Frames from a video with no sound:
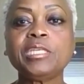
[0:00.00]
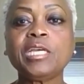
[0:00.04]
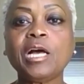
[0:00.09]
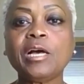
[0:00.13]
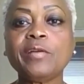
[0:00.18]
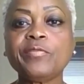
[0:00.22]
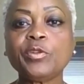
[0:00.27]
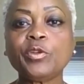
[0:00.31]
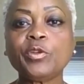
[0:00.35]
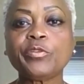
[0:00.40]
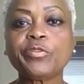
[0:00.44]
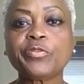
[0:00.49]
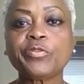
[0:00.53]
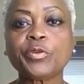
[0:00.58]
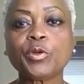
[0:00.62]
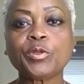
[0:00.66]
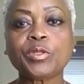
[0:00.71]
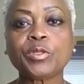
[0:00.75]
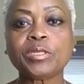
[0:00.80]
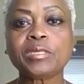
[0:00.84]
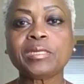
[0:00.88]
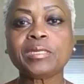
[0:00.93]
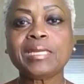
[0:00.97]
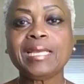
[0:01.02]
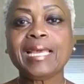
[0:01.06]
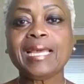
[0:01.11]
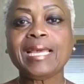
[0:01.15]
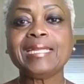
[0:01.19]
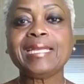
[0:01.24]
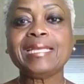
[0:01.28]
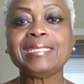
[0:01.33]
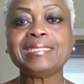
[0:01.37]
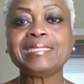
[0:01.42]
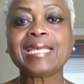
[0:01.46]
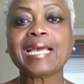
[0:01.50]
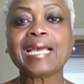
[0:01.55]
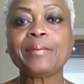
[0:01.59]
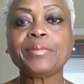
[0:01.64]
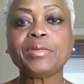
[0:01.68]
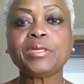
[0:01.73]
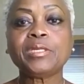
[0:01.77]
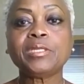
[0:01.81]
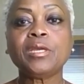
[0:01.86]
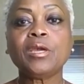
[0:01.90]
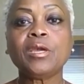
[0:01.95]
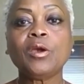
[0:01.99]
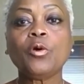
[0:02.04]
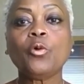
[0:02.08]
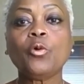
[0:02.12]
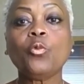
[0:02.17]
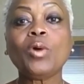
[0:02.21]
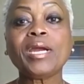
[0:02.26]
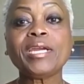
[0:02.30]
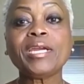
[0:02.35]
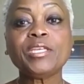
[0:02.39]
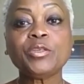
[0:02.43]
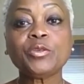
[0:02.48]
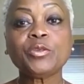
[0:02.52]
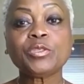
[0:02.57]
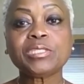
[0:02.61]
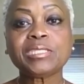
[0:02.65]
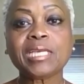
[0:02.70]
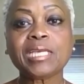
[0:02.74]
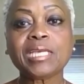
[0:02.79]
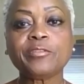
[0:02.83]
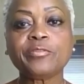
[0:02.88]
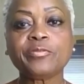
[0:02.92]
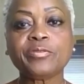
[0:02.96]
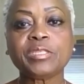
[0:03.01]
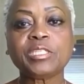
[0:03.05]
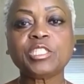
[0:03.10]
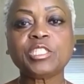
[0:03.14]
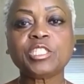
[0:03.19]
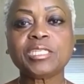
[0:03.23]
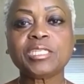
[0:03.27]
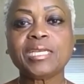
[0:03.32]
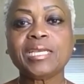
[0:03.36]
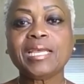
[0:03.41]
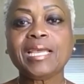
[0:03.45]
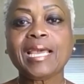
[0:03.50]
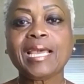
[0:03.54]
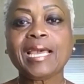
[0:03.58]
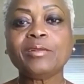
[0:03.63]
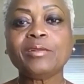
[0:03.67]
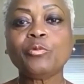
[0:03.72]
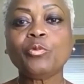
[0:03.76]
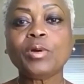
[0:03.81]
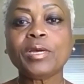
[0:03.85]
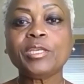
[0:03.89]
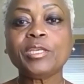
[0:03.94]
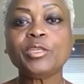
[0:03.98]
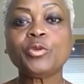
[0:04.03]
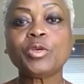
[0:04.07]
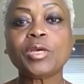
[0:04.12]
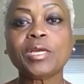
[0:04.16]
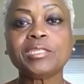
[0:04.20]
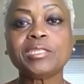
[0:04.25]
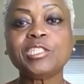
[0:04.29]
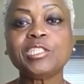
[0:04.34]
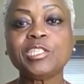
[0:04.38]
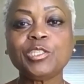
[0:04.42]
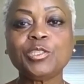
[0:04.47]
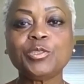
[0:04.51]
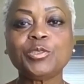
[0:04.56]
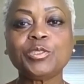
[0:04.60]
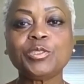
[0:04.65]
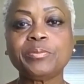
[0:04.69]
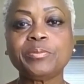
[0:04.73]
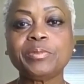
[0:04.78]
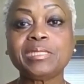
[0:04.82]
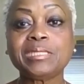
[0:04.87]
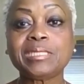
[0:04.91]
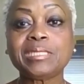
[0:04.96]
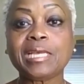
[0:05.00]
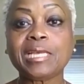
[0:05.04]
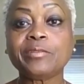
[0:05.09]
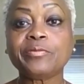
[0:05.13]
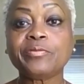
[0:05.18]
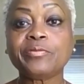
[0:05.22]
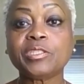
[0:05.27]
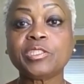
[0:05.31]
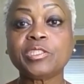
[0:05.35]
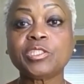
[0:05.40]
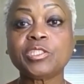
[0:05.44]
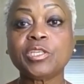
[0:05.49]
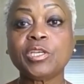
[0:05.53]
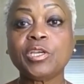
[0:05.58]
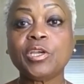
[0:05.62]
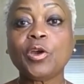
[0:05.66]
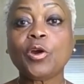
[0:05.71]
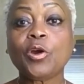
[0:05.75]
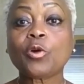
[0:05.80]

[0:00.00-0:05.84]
envelope further and examine why you're selfish and why you continue to be selfish,